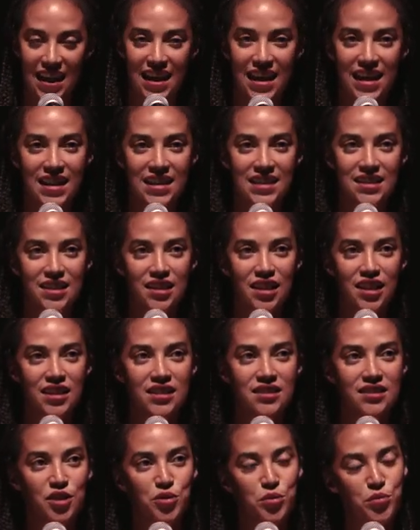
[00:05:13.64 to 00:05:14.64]
And
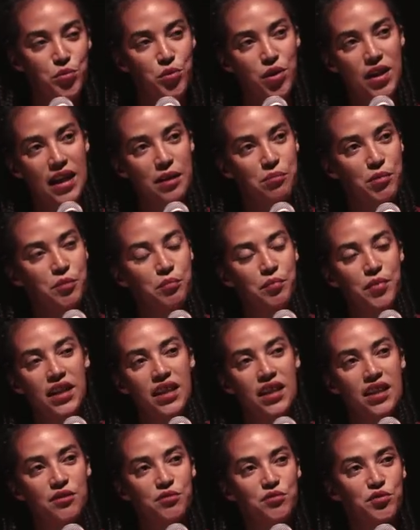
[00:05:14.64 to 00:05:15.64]
so what I
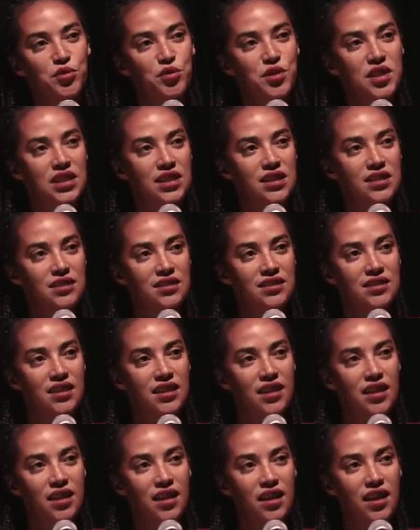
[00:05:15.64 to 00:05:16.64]
prepared for
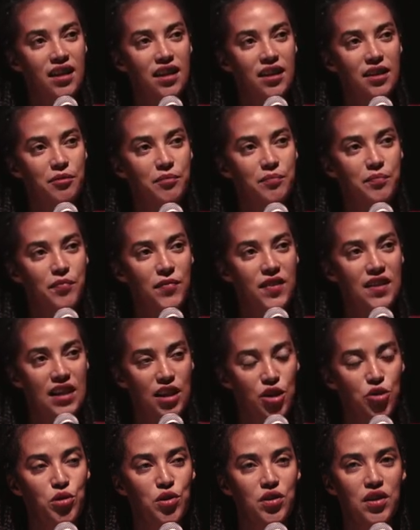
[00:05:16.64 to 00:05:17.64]
this
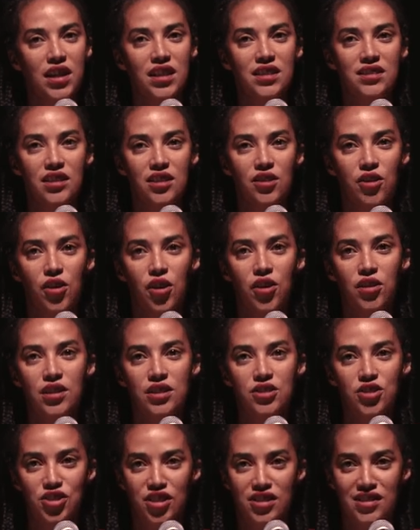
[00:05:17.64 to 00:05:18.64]
decolonizing
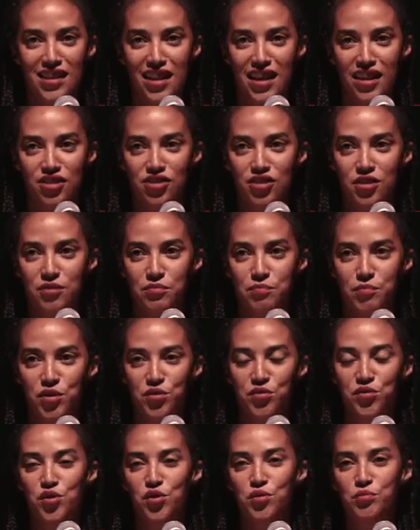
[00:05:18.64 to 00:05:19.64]
knowledge, this lecture
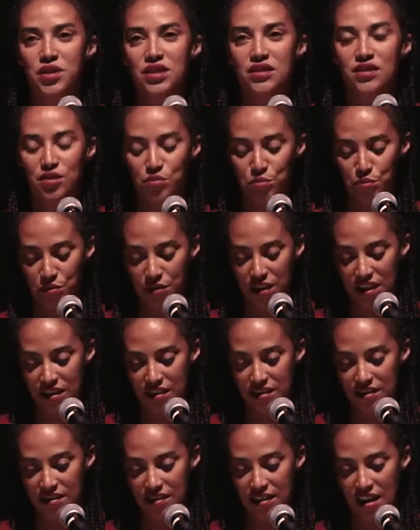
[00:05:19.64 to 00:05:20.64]
performance,
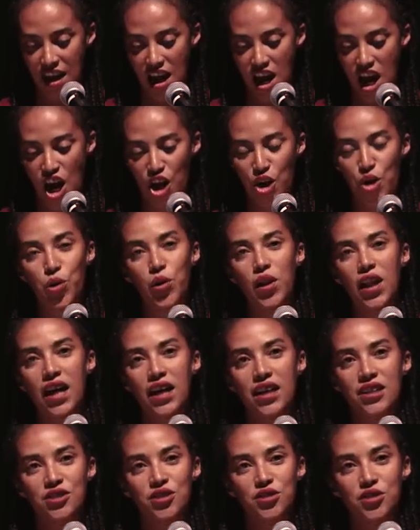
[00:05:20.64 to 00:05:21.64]
was a
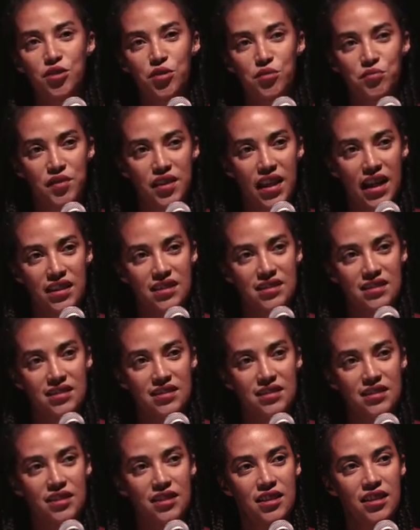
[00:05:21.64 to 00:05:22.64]
collage of
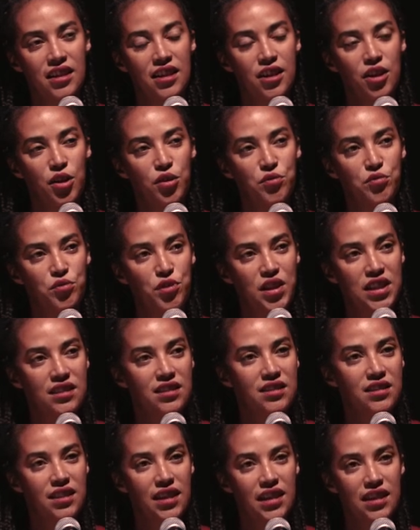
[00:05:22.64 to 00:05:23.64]
texts, of
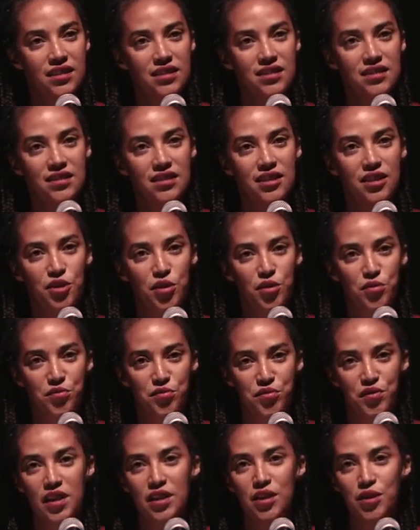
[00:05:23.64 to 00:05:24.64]
written text, of
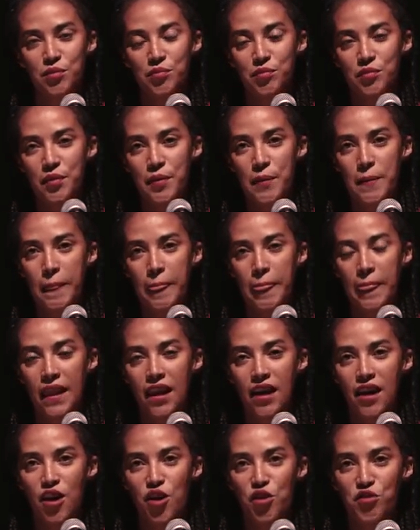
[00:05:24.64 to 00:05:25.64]
film,
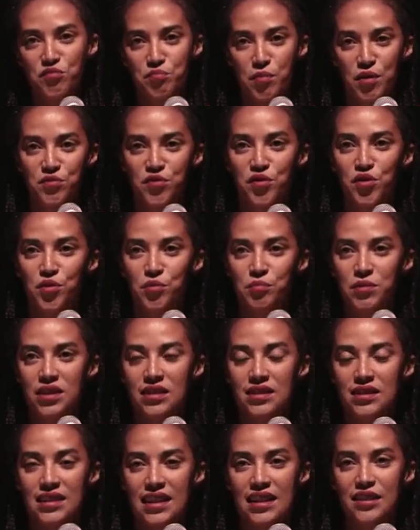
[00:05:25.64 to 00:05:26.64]
of
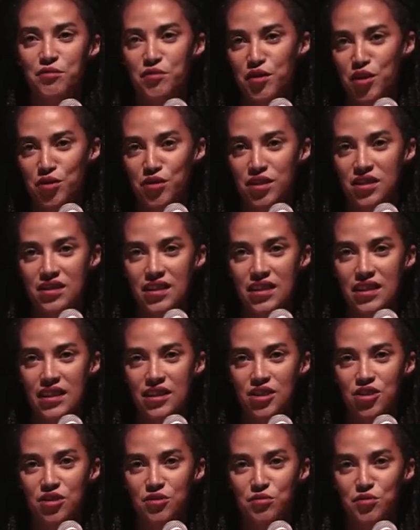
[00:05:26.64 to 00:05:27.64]
performance and video
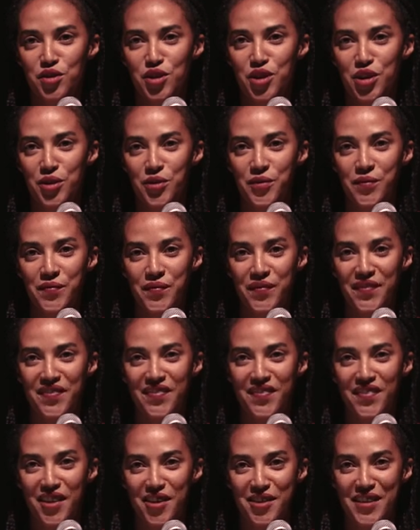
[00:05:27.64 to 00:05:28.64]
installation for you.
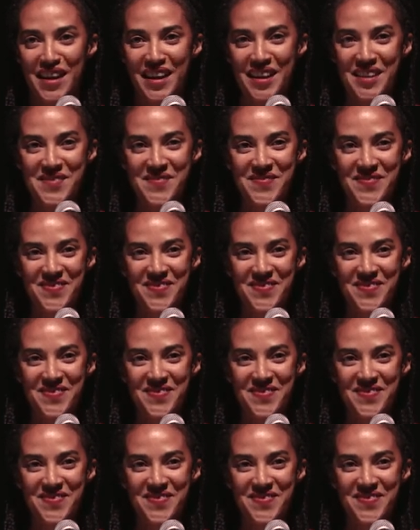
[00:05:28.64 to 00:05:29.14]
Okay?